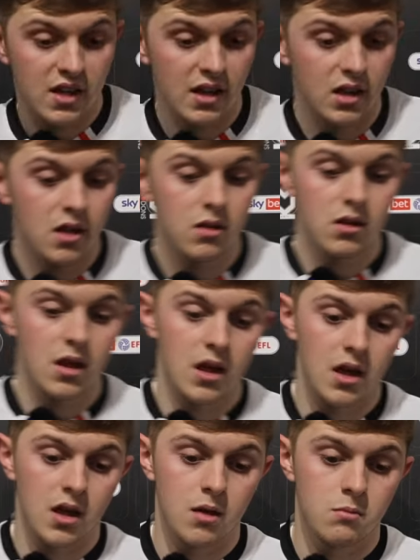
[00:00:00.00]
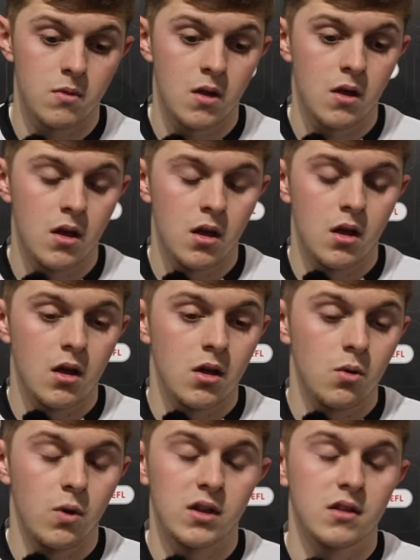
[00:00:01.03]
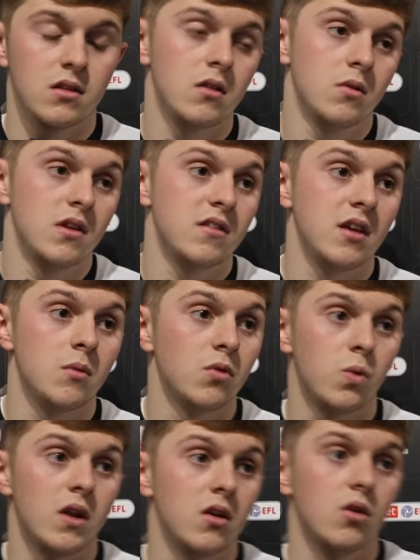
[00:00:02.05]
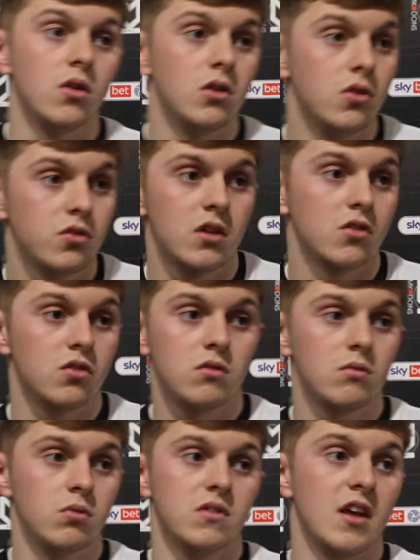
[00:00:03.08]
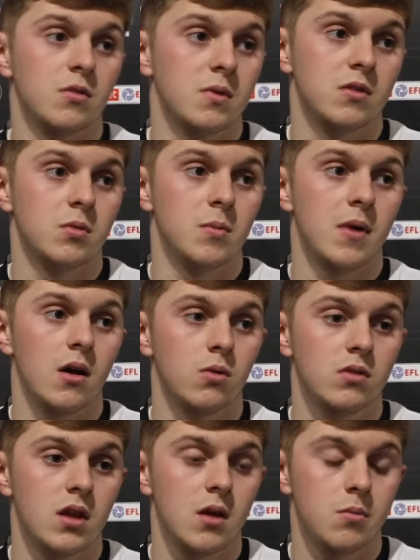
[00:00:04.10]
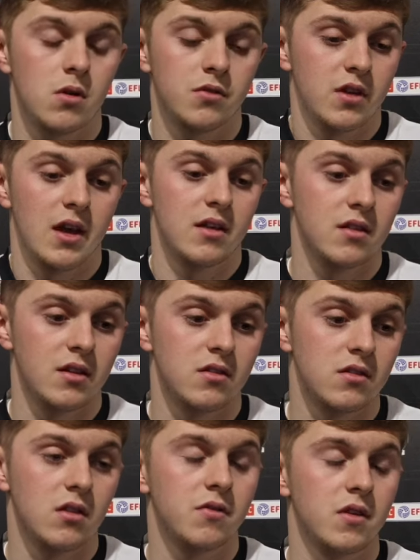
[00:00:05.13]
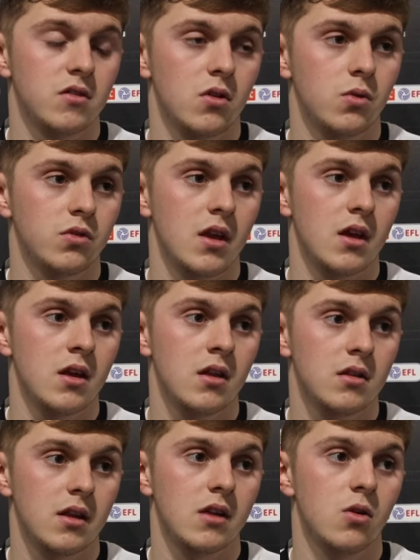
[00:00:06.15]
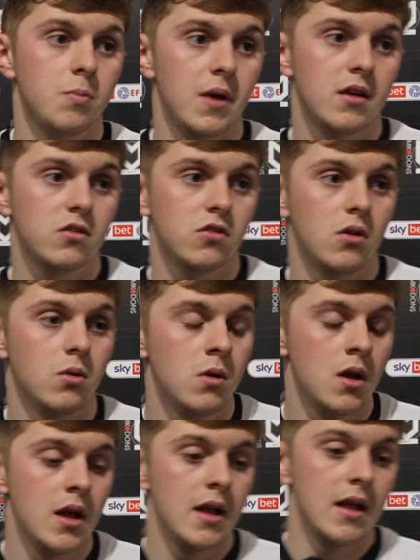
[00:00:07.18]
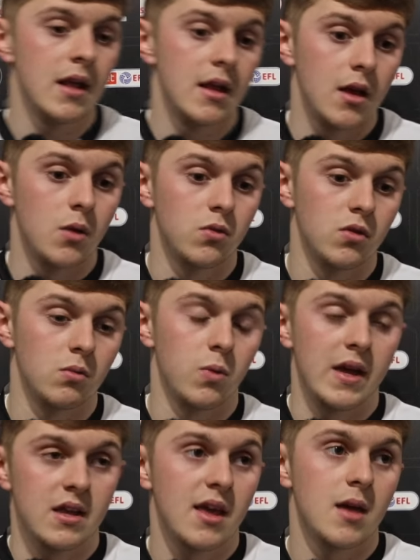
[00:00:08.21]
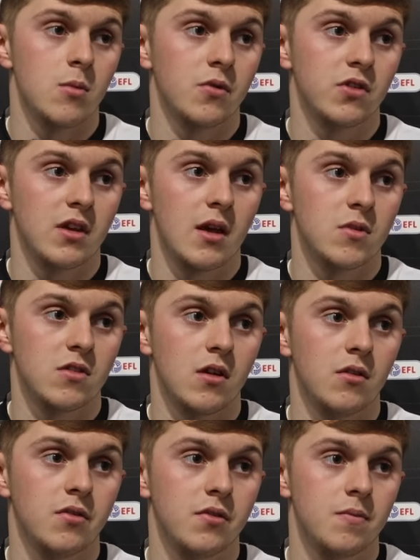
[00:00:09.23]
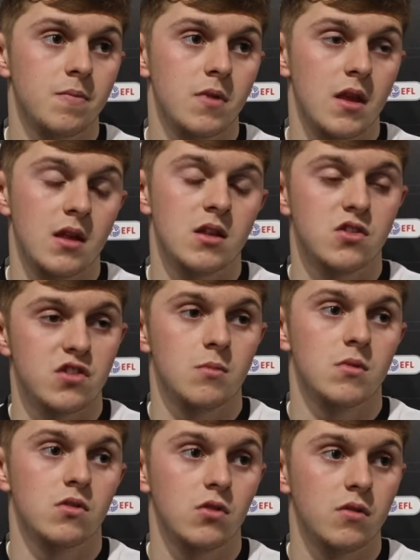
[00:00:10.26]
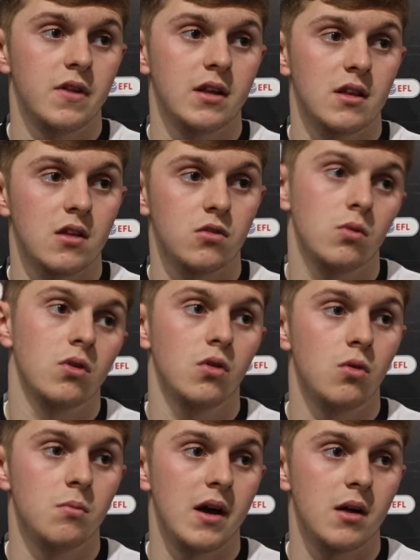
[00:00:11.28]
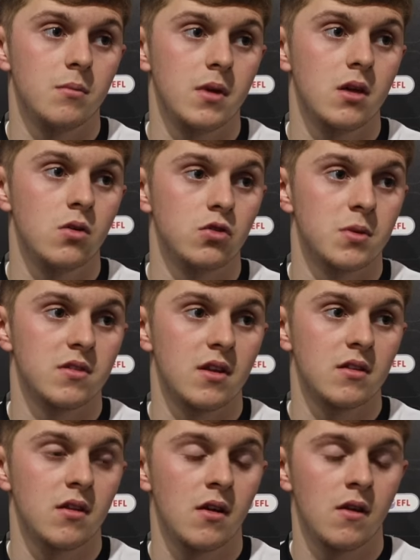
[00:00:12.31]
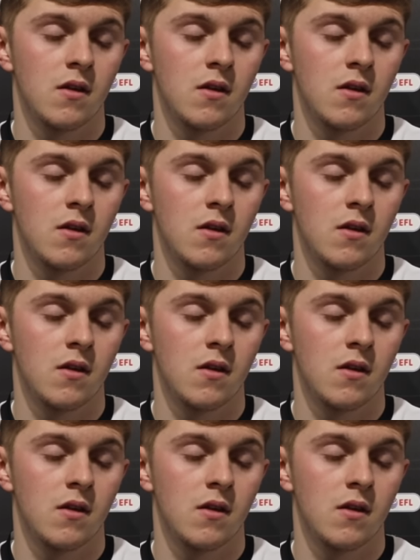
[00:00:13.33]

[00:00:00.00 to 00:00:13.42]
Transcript: killer. Um, when the, the, team was winning or losing, I just was desperate to be back out there. But obviously, I had to listen to the physios; they they know best. So it was a waiting game. Obviously, get myself in the gym and stuff like that, so I could come back and be hundred percent.